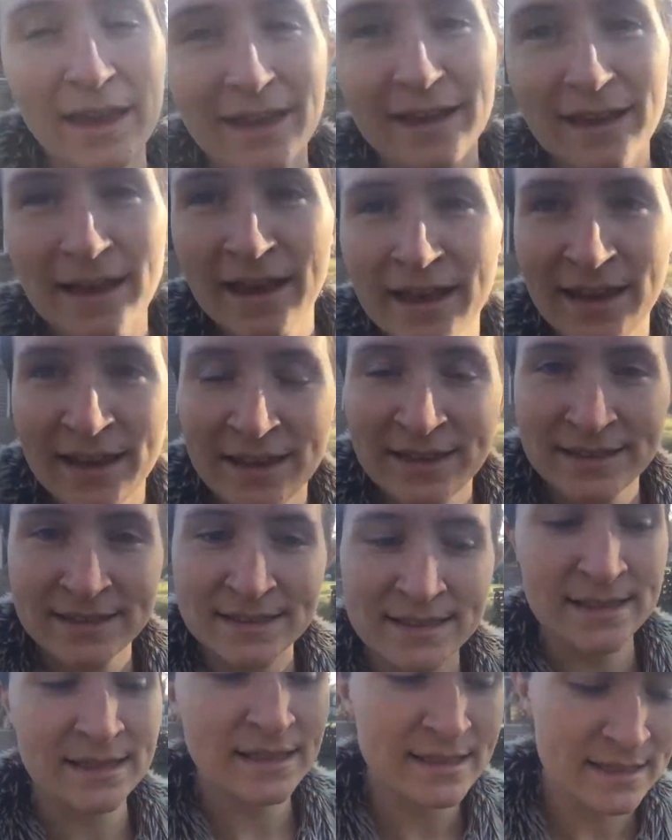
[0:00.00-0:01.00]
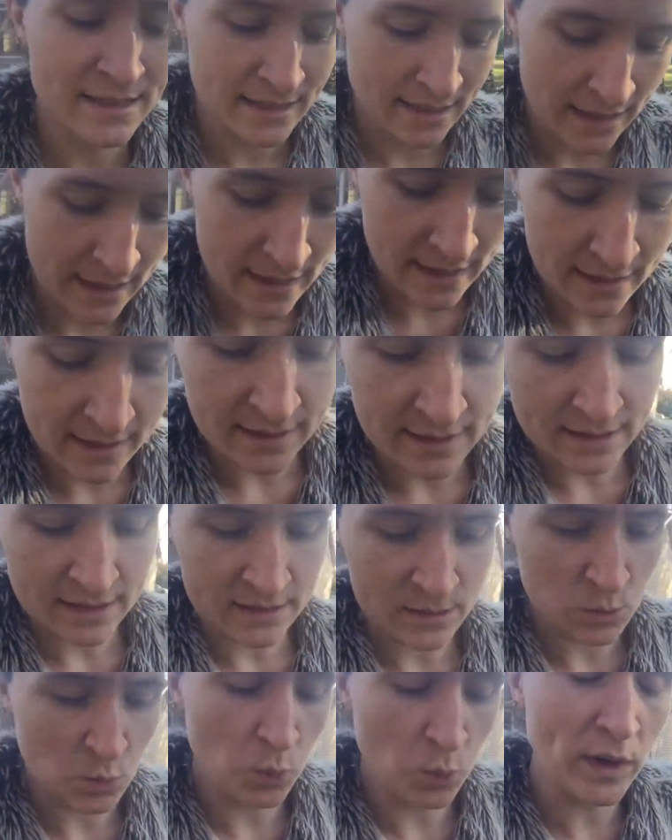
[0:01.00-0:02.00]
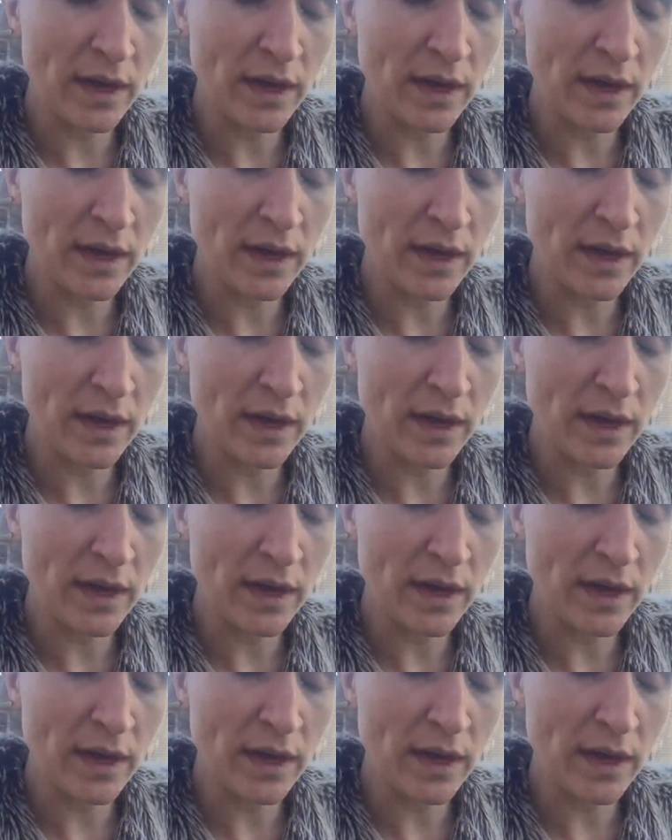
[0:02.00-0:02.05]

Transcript: Hey guys, this is